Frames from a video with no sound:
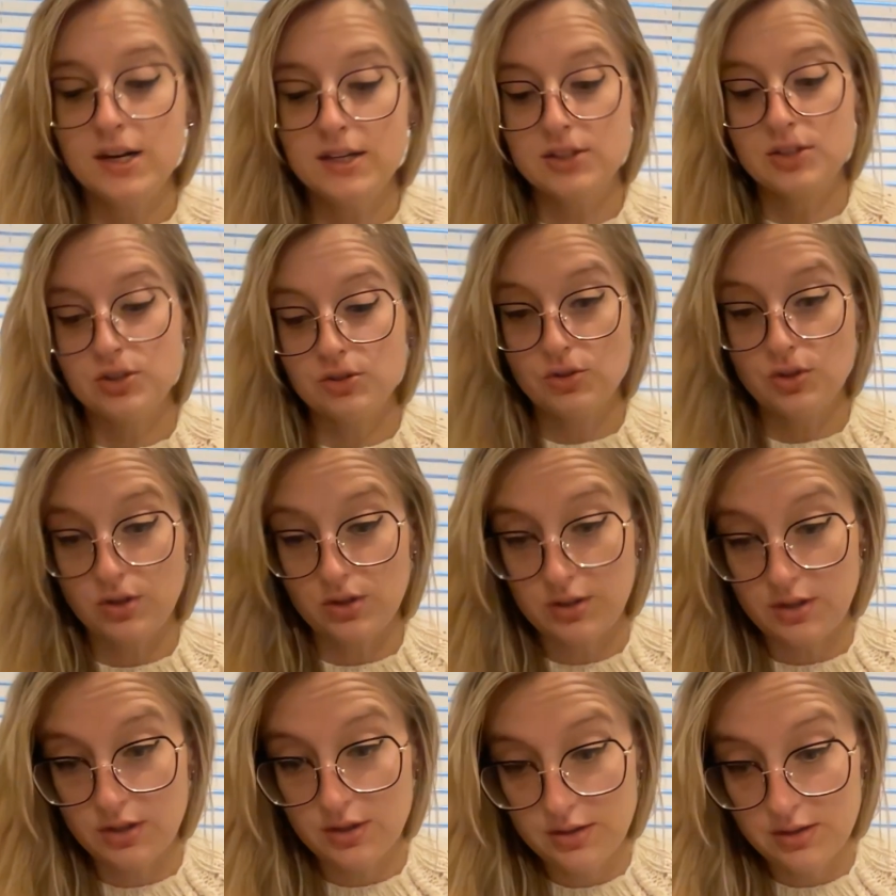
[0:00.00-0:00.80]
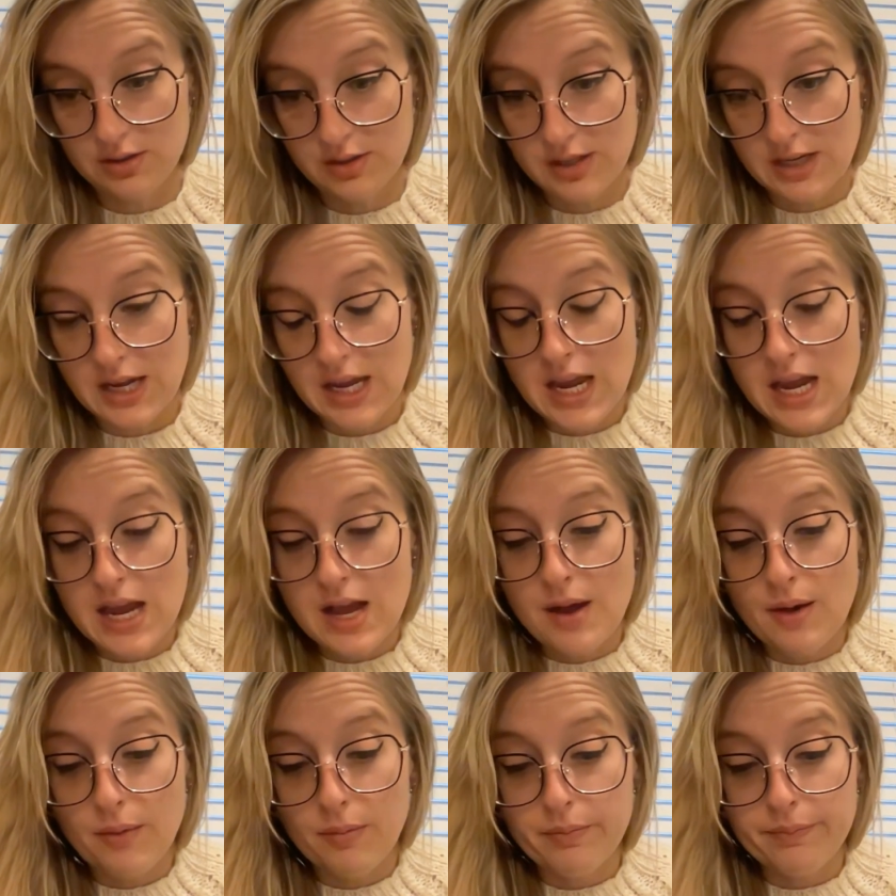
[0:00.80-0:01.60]
it to look.
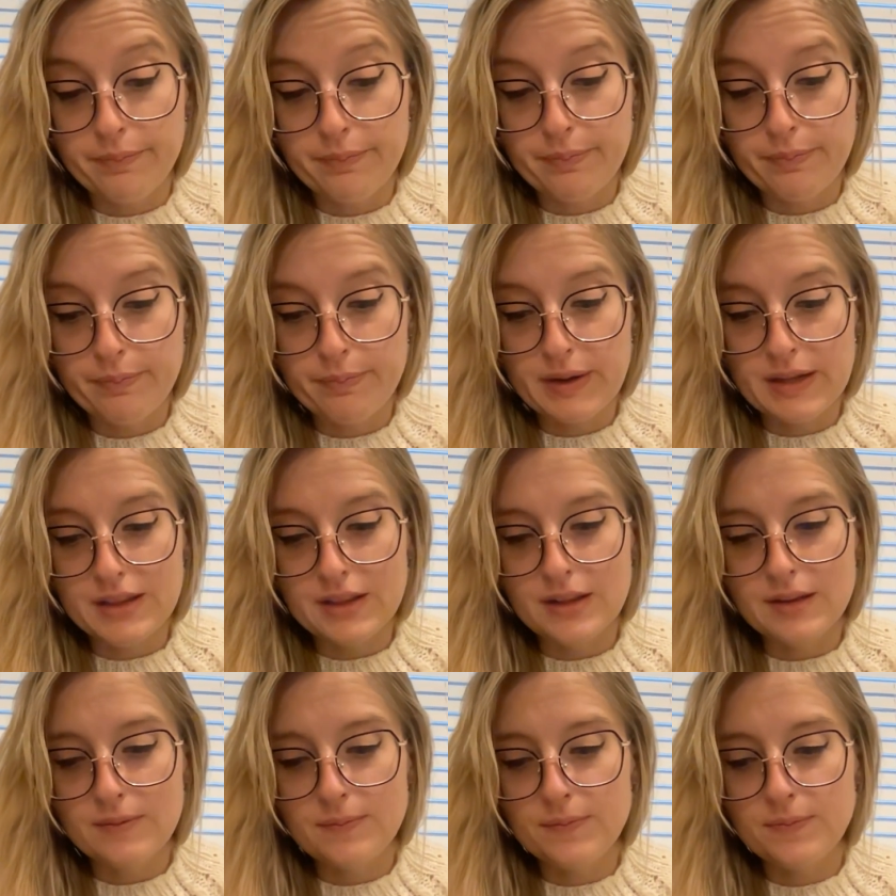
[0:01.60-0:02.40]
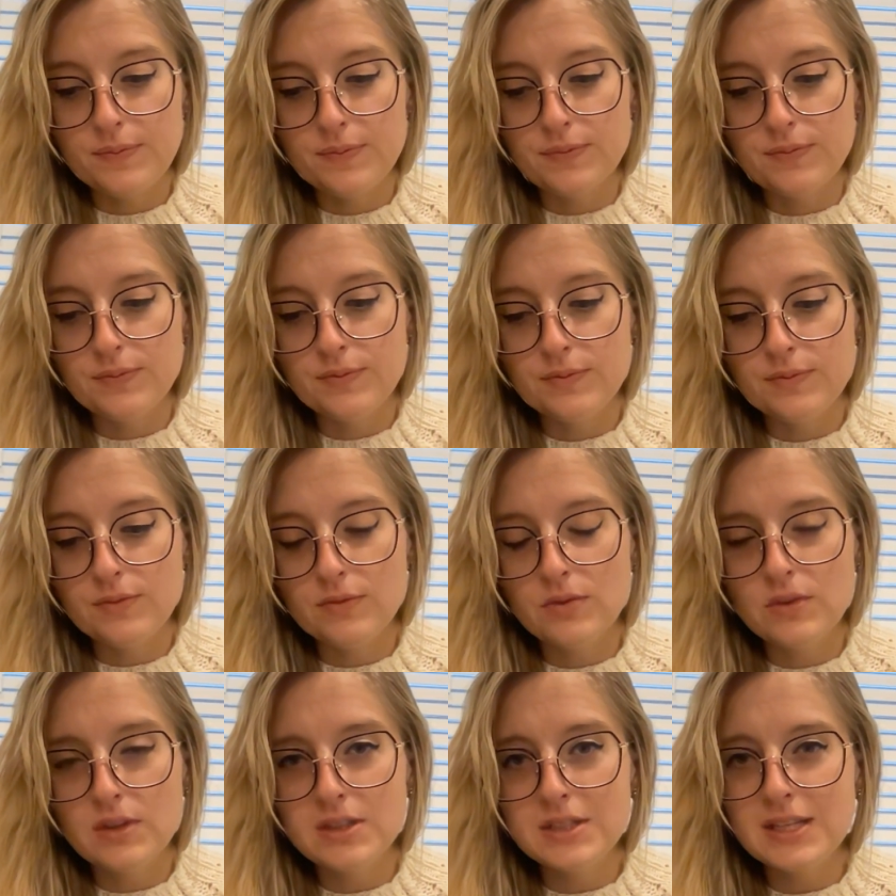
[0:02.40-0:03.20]
But
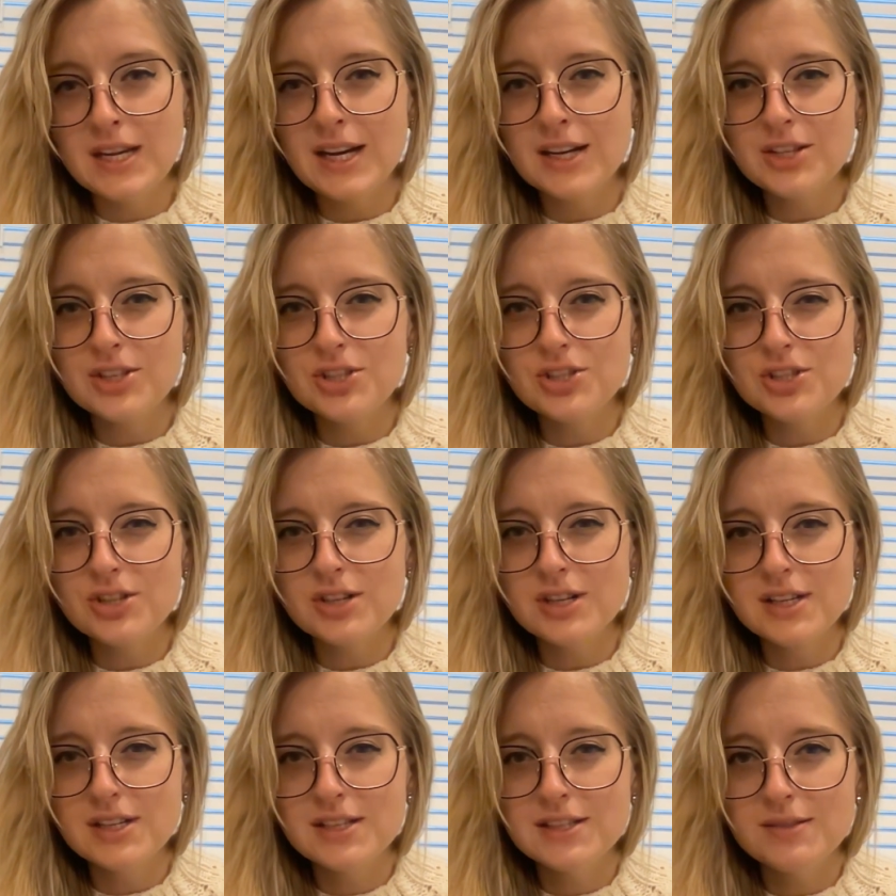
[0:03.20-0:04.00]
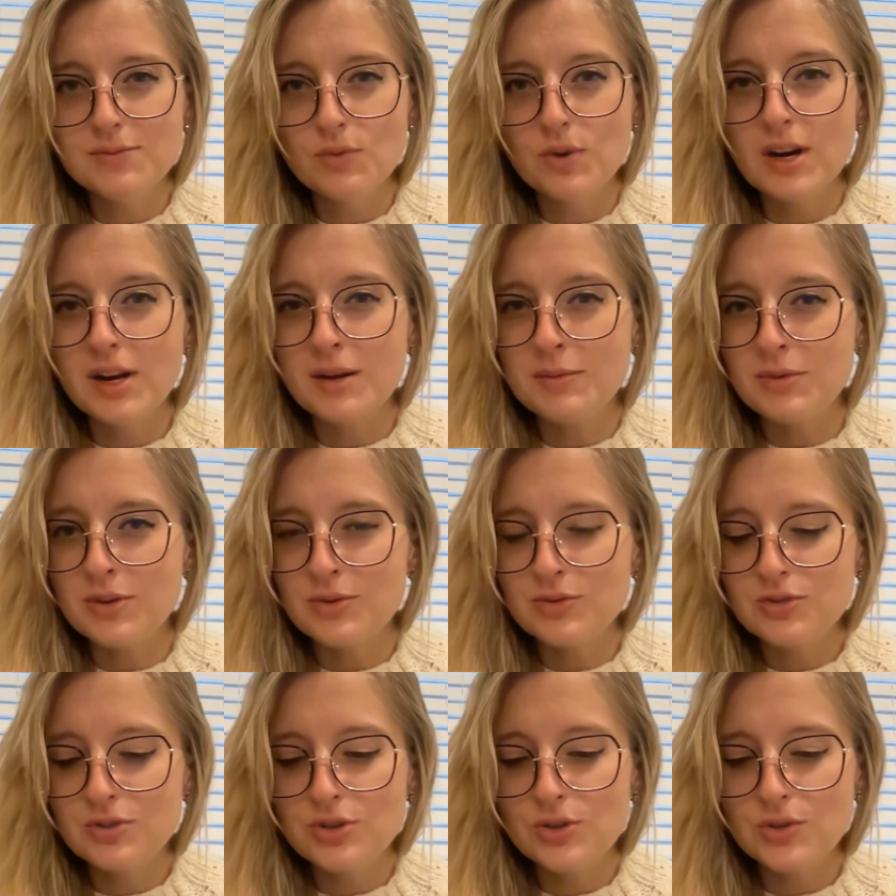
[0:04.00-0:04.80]
the texture isn't what I'm
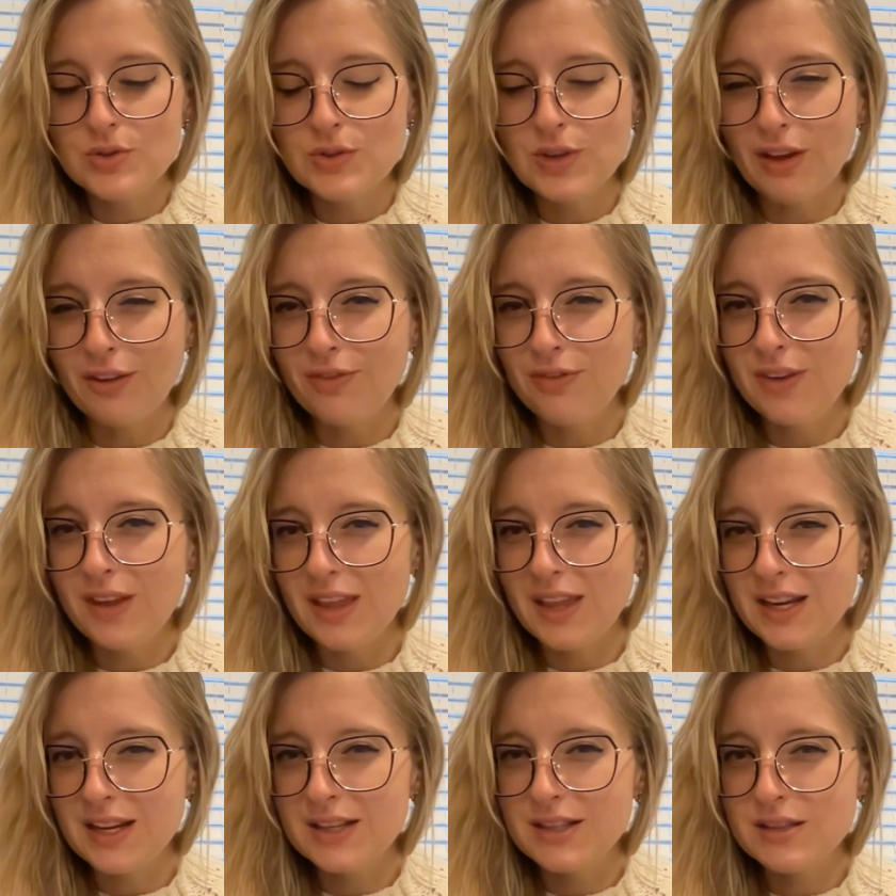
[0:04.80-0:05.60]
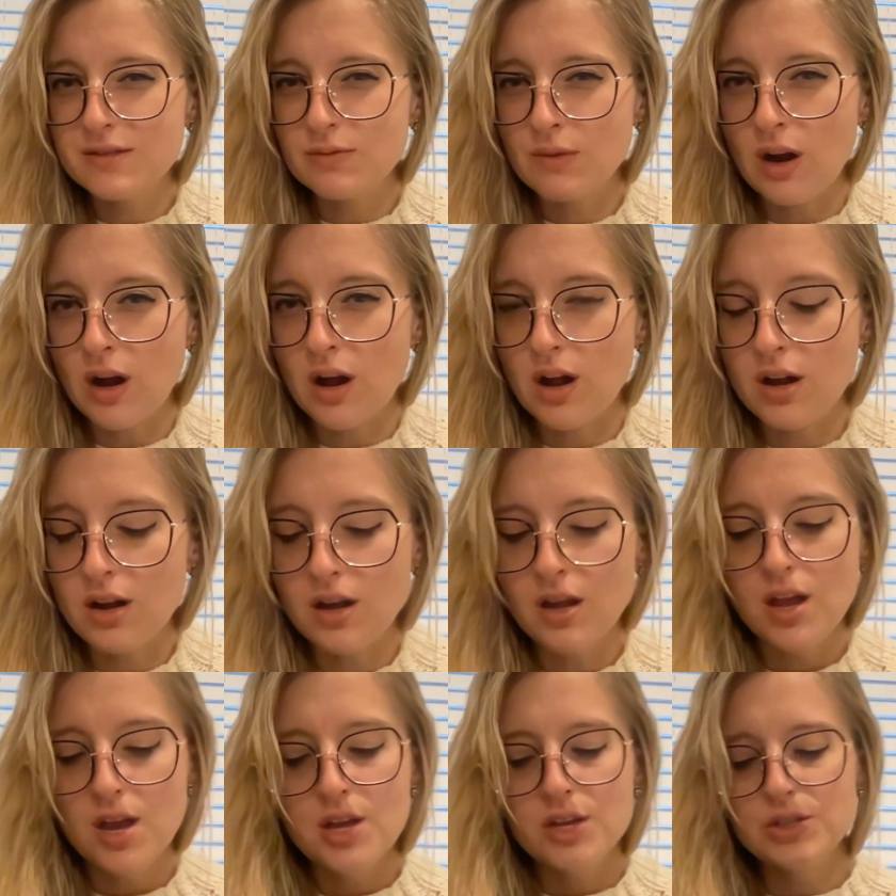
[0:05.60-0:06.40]
used to, so I feel like it's wrong.
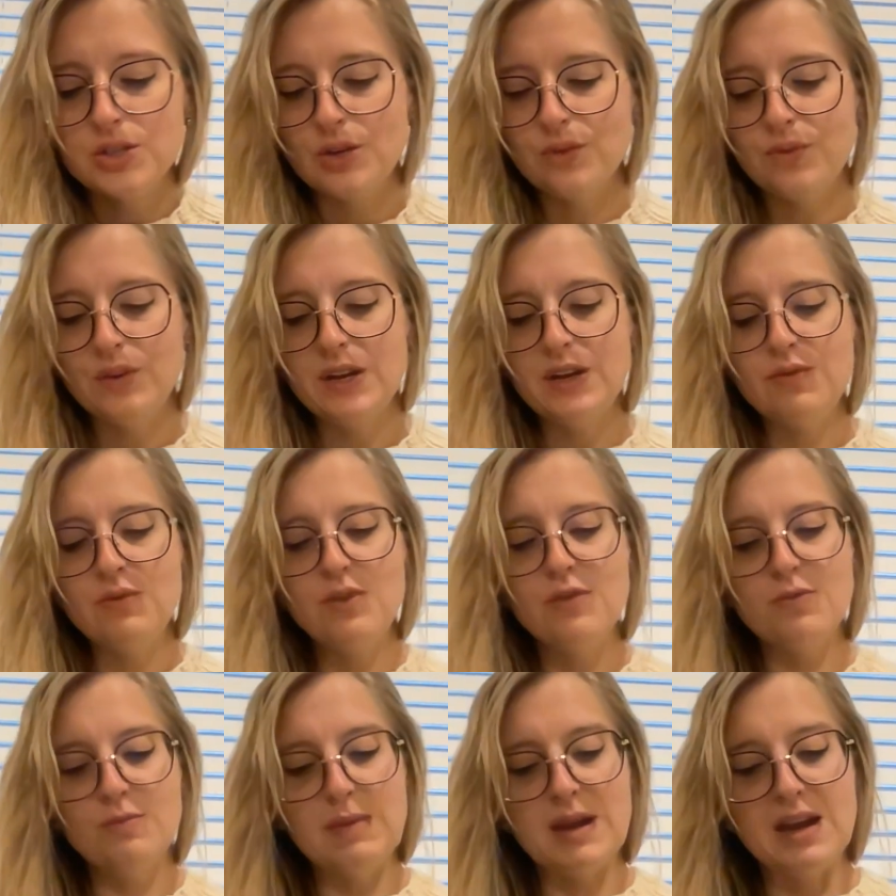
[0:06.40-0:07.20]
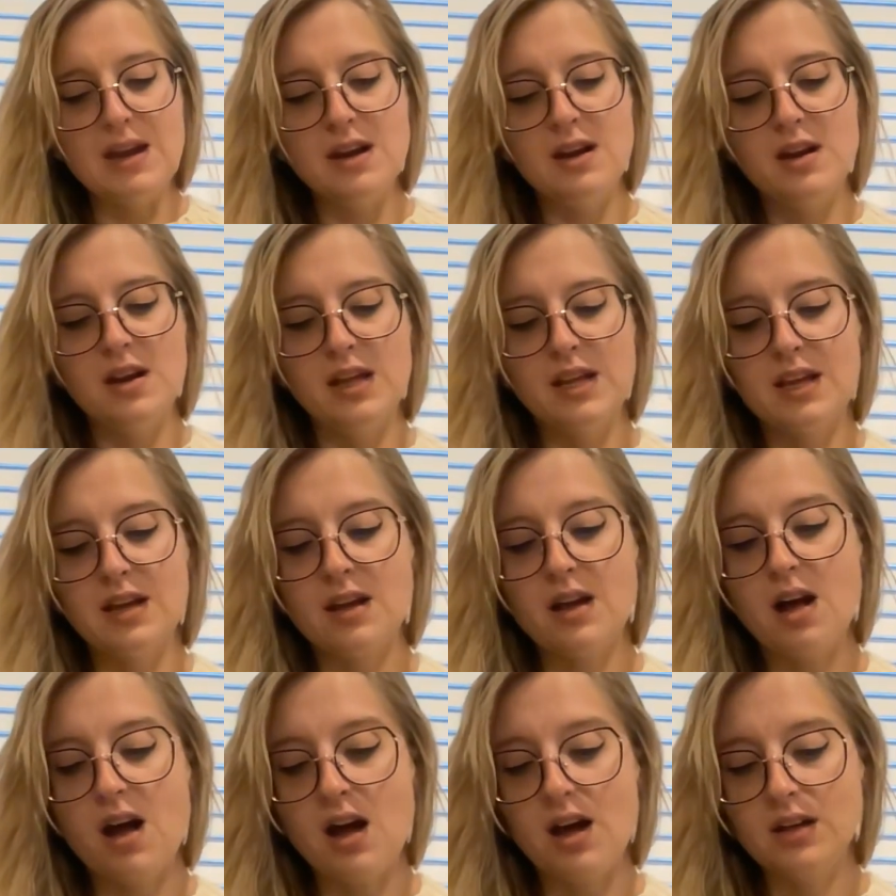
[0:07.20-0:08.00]
So if any of you've made like a
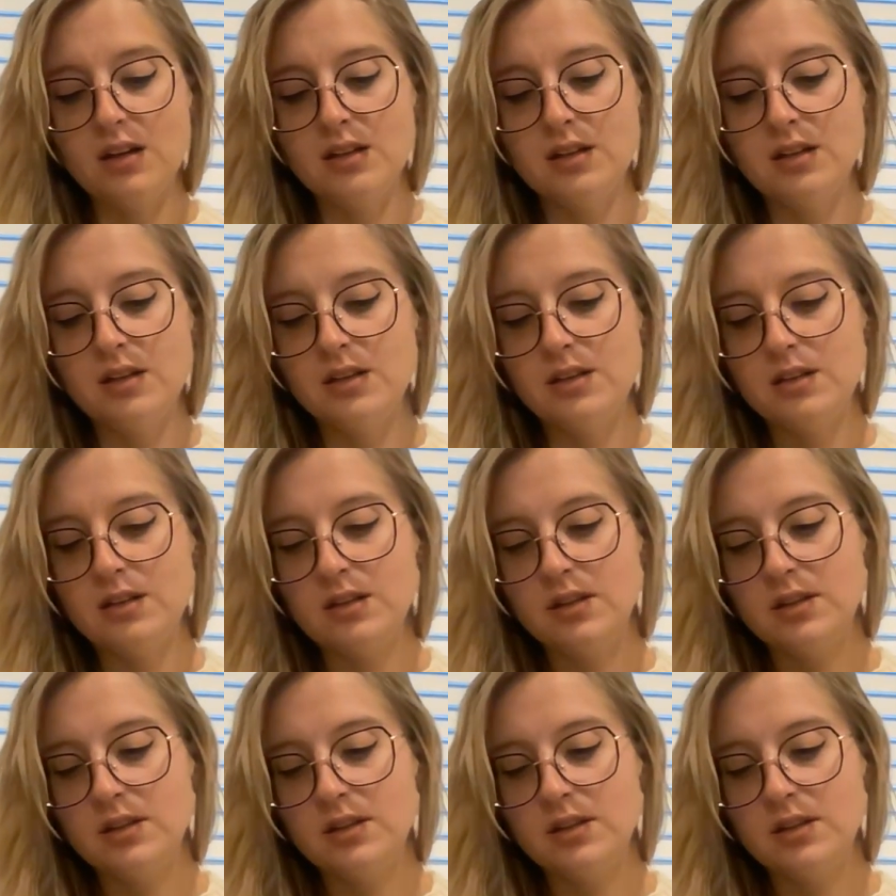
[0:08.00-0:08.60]
cotton